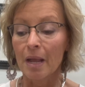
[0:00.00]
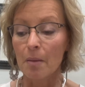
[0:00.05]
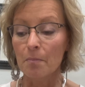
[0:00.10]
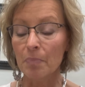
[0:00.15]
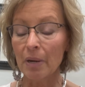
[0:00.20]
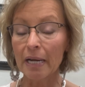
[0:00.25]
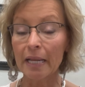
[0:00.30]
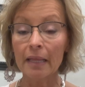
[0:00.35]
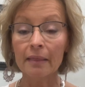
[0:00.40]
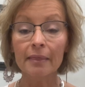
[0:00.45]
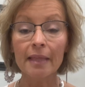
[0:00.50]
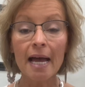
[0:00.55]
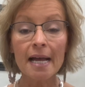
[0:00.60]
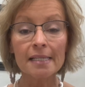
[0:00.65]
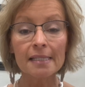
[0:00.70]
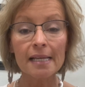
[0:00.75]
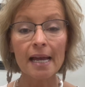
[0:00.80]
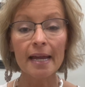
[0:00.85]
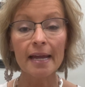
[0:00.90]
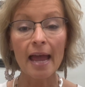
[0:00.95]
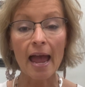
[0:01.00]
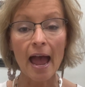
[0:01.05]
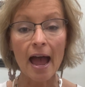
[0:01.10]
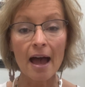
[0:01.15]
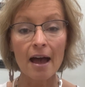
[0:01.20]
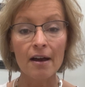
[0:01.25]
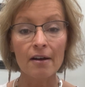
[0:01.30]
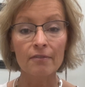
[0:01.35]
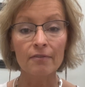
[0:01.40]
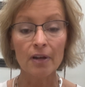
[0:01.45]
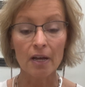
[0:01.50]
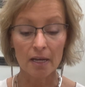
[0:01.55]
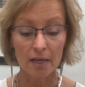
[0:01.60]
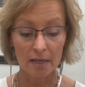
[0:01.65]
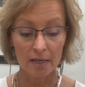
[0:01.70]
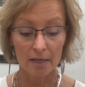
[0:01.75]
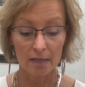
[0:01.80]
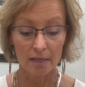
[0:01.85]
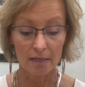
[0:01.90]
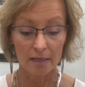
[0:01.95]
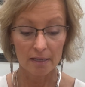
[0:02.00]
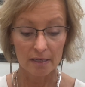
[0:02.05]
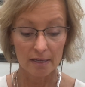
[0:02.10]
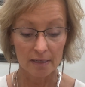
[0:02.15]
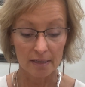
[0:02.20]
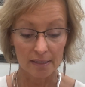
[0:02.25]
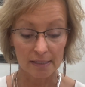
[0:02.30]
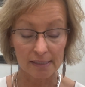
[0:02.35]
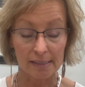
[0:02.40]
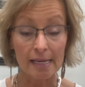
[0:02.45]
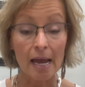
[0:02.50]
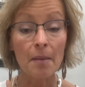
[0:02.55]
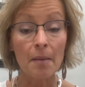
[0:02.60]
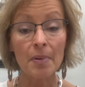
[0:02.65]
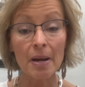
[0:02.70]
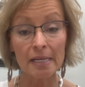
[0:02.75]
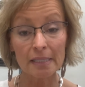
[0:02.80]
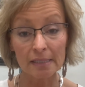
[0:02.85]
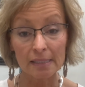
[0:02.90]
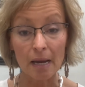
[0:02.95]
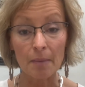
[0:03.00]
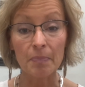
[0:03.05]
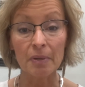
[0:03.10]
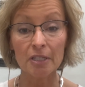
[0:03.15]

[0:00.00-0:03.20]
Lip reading: But unless I have step-by-step